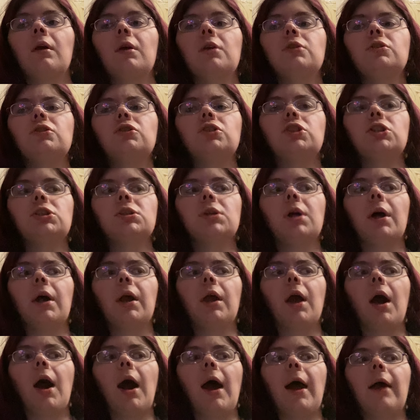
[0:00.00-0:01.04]
So she's
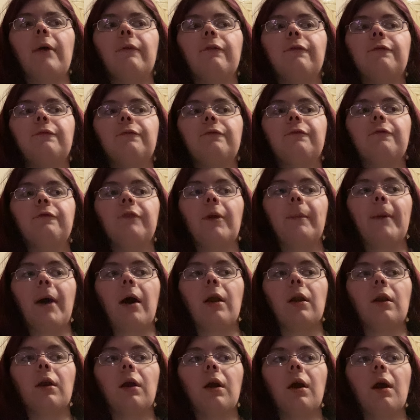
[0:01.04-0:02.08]
like, I flip
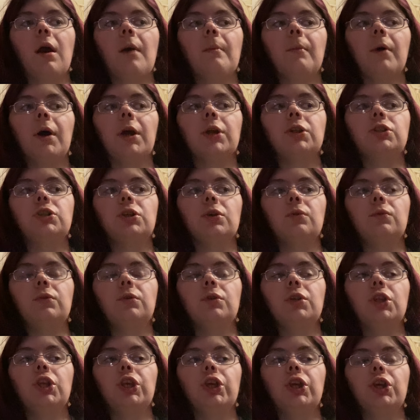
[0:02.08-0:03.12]
out on her. I'm like,
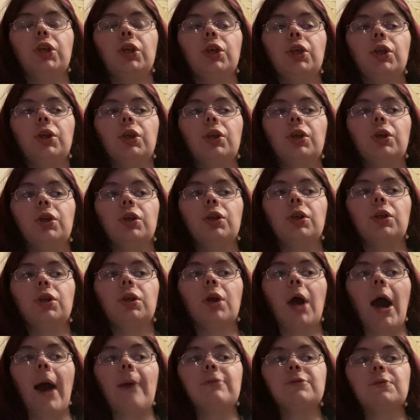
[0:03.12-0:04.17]
dude,
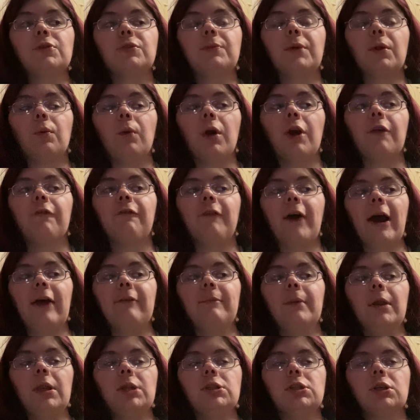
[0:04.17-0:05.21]
I was supposed to be to work 5
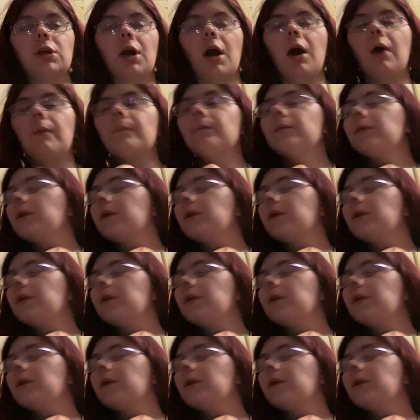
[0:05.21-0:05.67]
minutes ago.